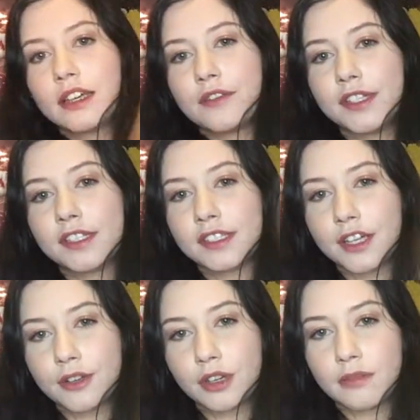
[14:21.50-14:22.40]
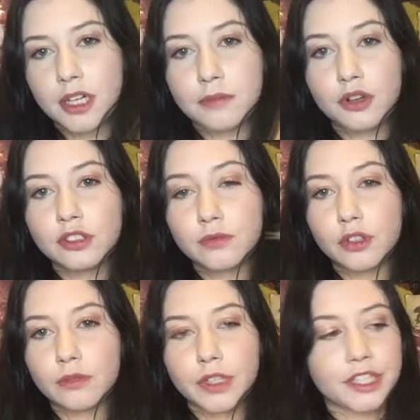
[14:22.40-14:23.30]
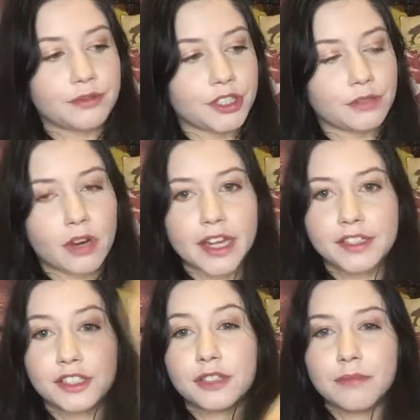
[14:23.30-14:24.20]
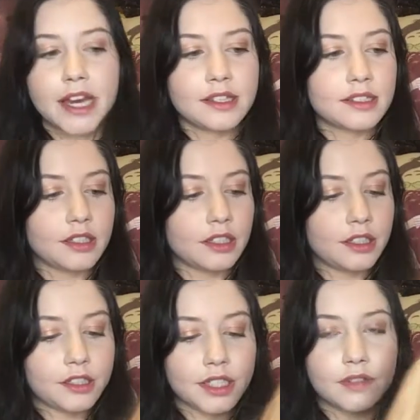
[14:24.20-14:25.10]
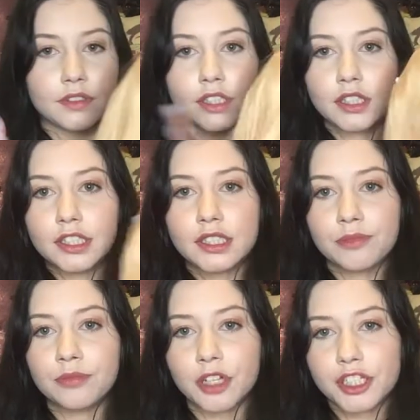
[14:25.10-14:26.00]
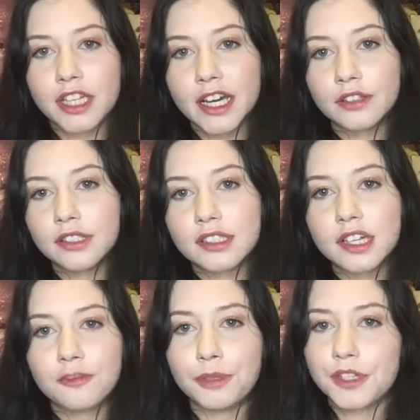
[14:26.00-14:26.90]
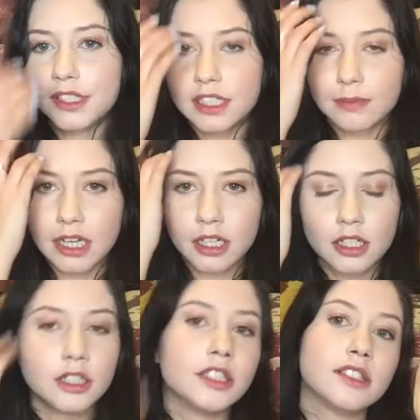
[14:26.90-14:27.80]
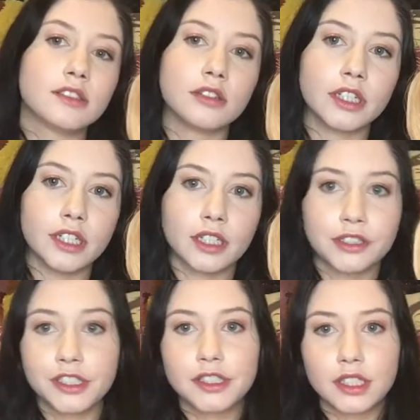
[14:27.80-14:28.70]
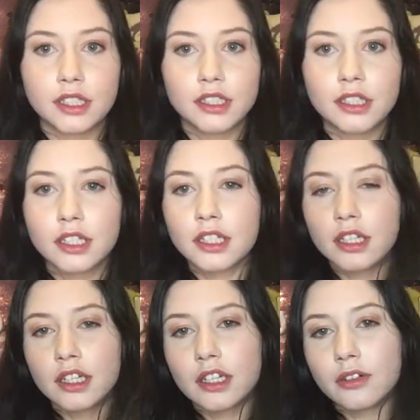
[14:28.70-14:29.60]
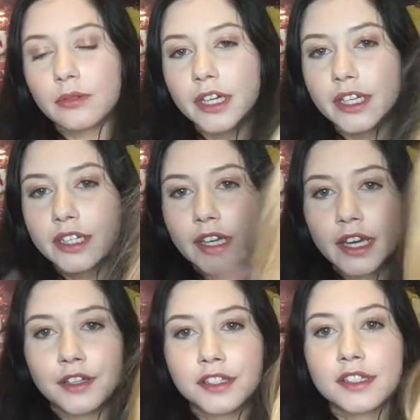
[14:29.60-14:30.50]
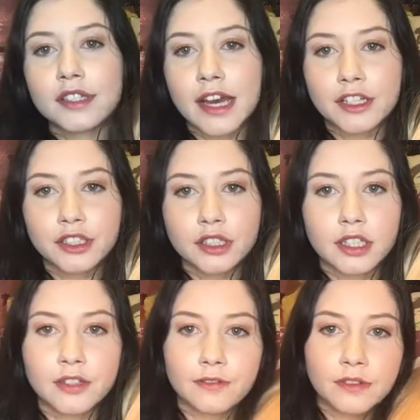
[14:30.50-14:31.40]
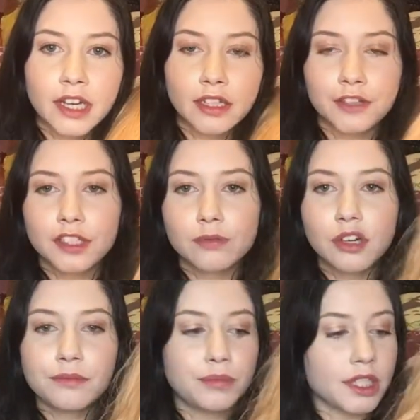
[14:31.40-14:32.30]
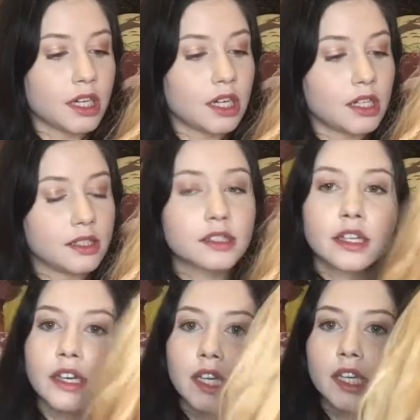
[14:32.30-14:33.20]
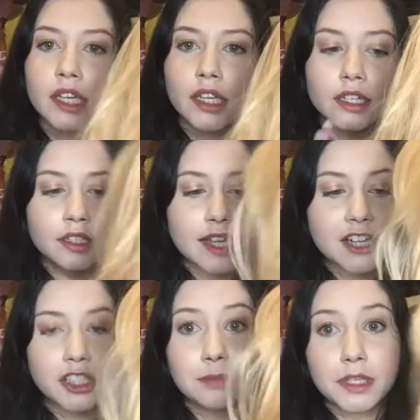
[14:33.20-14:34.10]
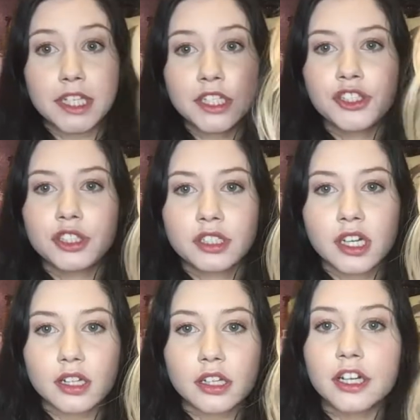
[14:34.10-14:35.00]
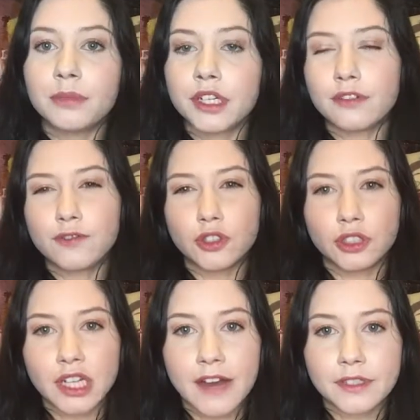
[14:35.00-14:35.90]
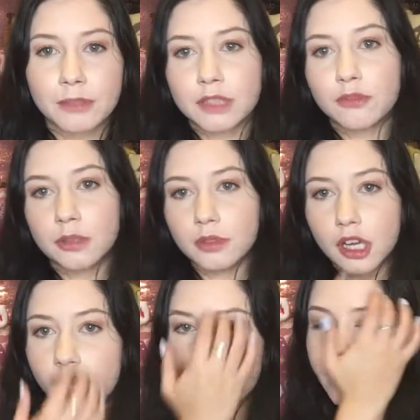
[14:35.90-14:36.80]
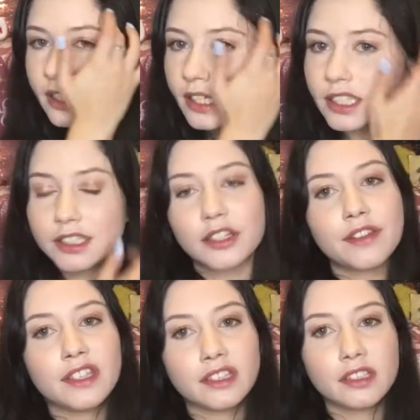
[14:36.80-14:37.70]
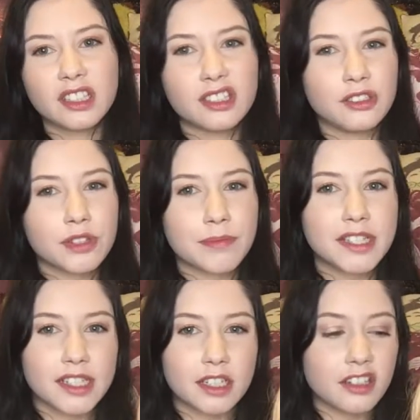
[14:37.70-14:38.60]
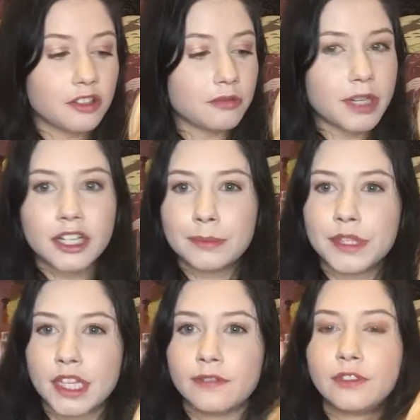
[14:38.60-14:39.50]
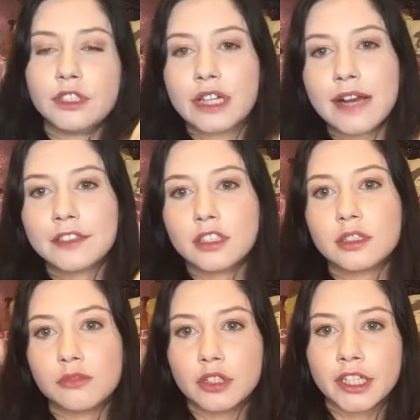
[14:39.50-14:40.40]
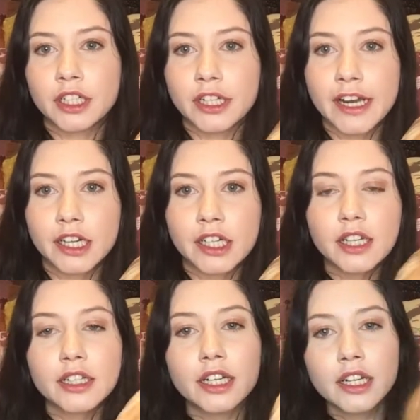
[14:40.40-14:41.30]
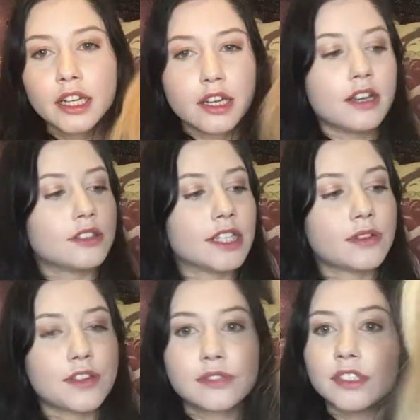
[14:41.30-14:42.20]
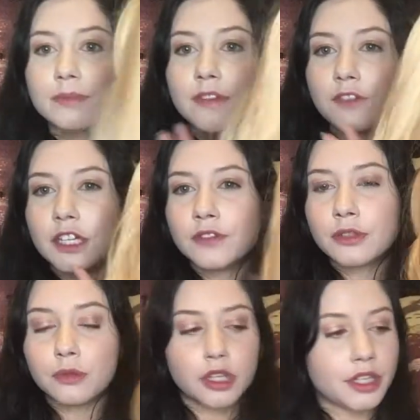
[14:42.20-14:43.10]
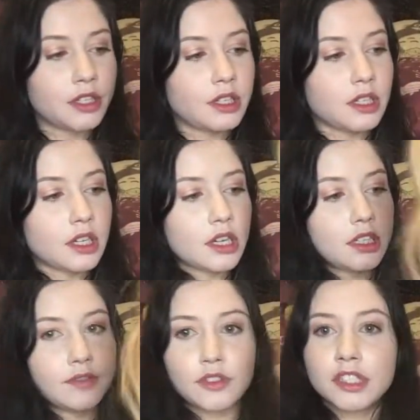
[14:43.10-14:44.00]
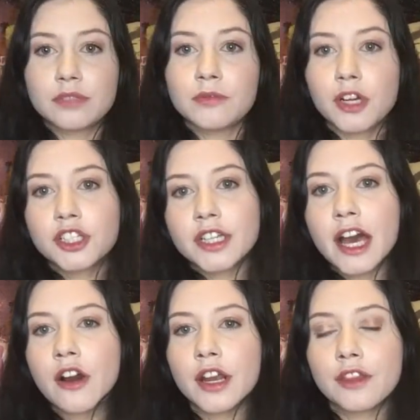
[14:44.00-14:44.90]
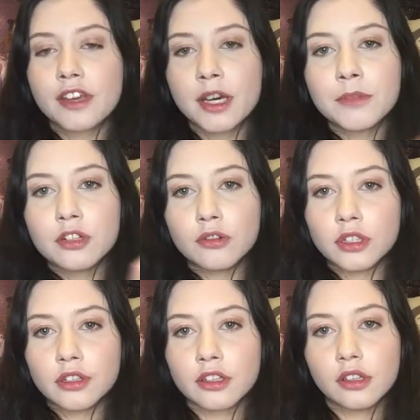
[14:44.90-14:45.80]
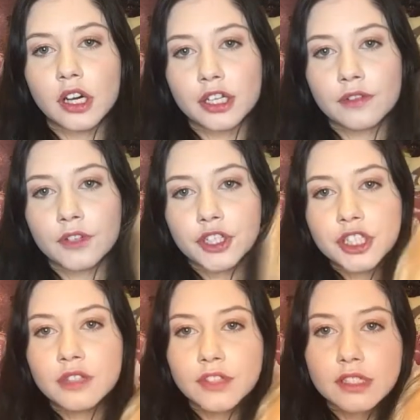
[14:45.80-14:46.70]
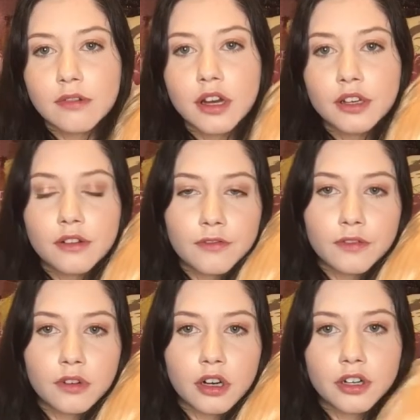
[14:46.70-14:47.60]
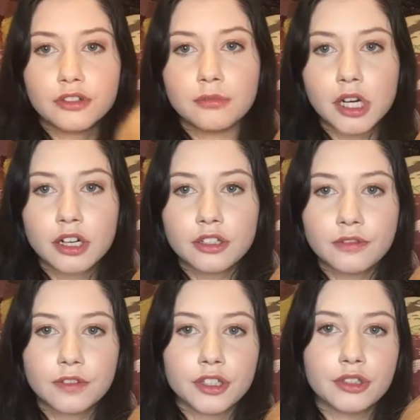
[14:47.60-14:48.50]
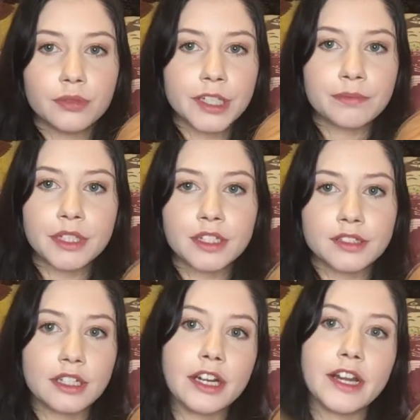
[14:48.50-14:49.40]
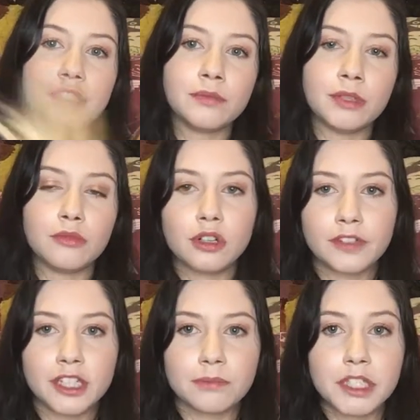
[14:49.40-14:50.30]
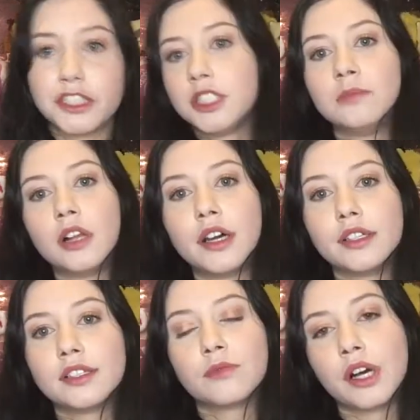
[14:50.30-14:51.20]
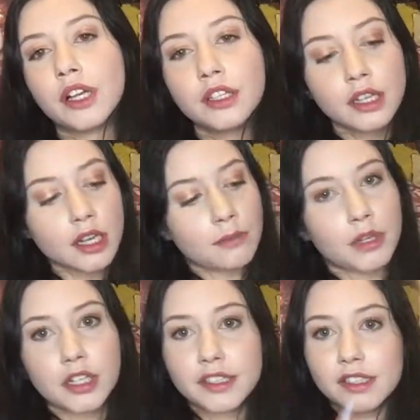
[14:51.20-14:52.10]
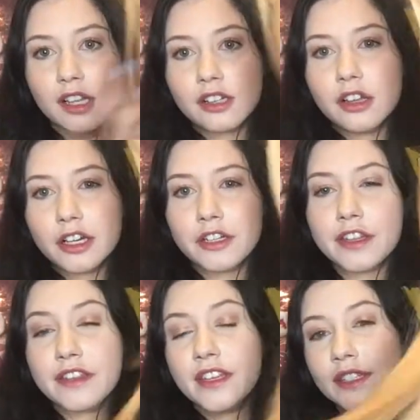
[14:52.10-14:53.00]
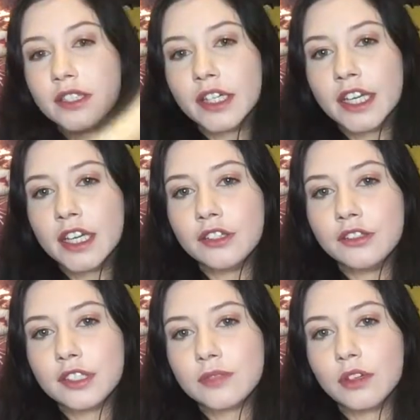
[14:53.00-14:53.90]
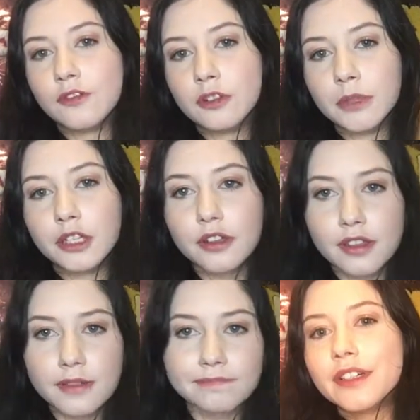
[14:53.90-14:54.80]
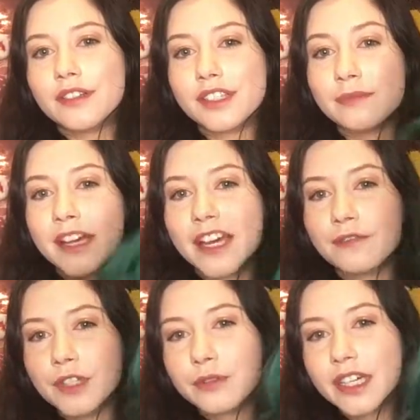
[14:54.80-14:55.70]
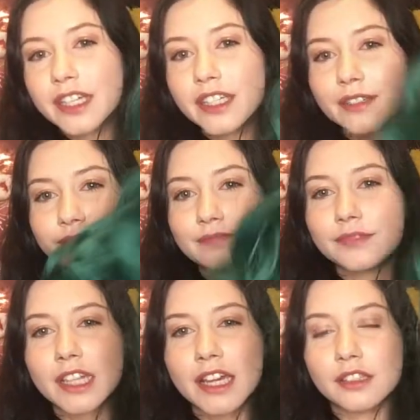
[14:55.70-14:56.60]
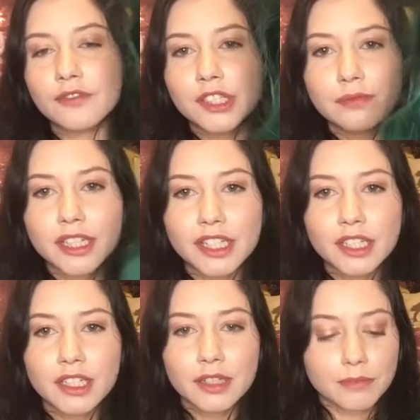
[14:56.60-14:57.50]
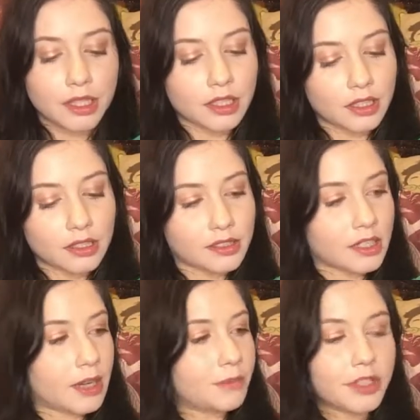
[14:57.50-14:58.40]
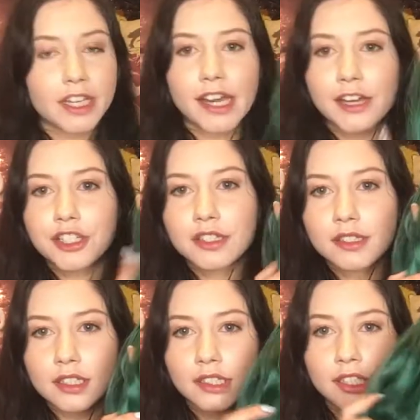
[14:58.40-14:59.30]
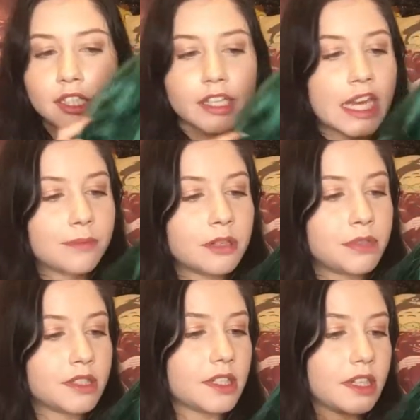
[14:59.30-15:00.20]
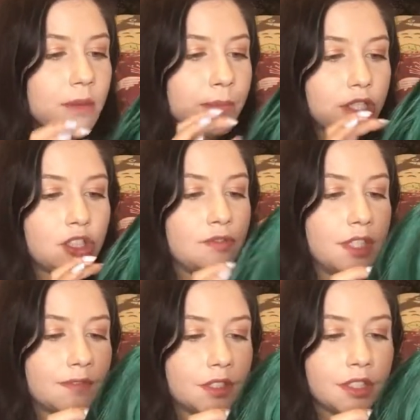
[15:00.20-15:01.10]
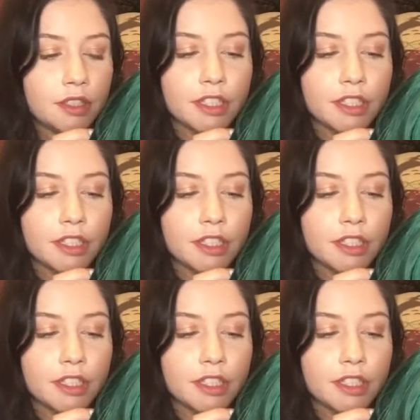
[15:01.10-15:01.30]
This is another one of my most worn wigs, which is why it's such a mess and it definitely needs to be brushed out and stuff, but this is my current Historia Crista wig and this is actually, it, I like this one because it is actually peach colored, but it photographs much more blonde. And so I think it like goes with my skin tone better, but then it photographs to look more like her hair color. So that's why this one's my favorite one. Even though it needs to be brushed out. And I think I'm gonna order the longer version of this one for Umaru for a new wig because her hair is a bit more of like a peachy blonde as well, but it's a lot longer than this, so I can't use this one for both. This is my Envy wig. I love this wig because um, you can't actually see like on camera, but it's like a bunch of different